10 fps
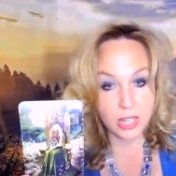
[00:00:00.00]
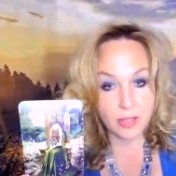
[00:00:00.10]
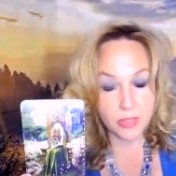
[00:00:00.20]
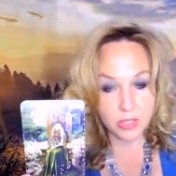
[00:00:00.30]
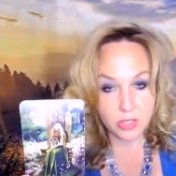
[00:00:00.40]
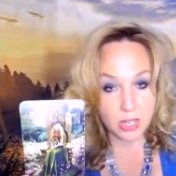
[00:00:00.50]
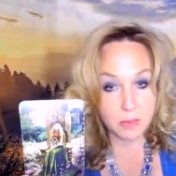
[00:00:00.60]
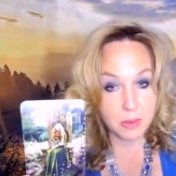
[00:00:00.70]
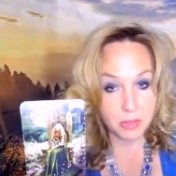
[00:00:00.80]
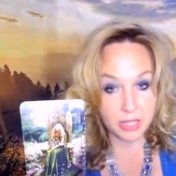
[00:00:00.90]
and this is going to
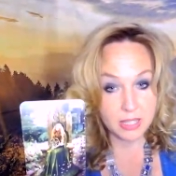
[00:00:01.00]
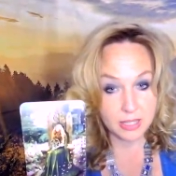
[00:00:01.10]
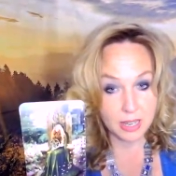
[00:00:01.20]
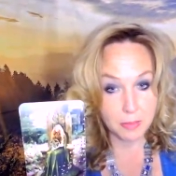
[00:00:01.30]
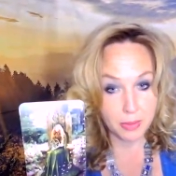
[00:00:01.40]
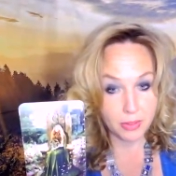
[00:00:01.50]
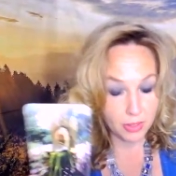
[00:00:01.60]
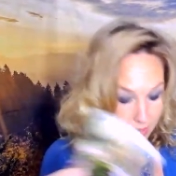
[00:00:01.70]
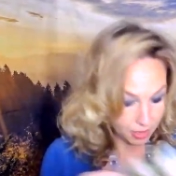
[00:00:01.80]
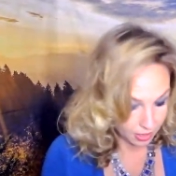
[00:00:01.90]
be really stable.
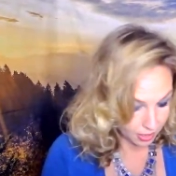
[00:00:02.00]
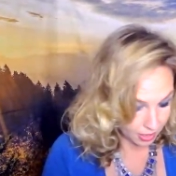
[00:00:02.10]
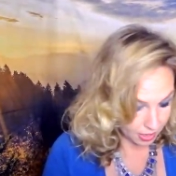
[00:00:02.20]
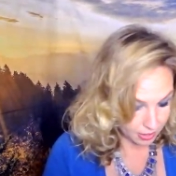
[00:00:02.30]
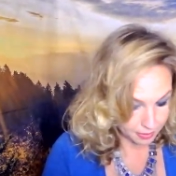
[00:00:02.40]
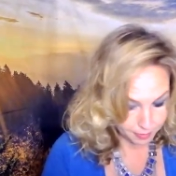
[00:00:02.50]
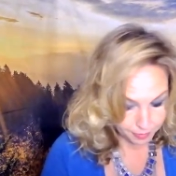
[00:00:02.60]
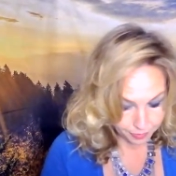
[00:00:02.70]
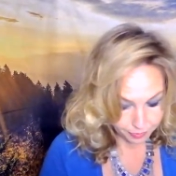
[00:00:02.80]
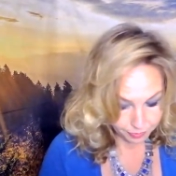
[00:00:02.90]
Um,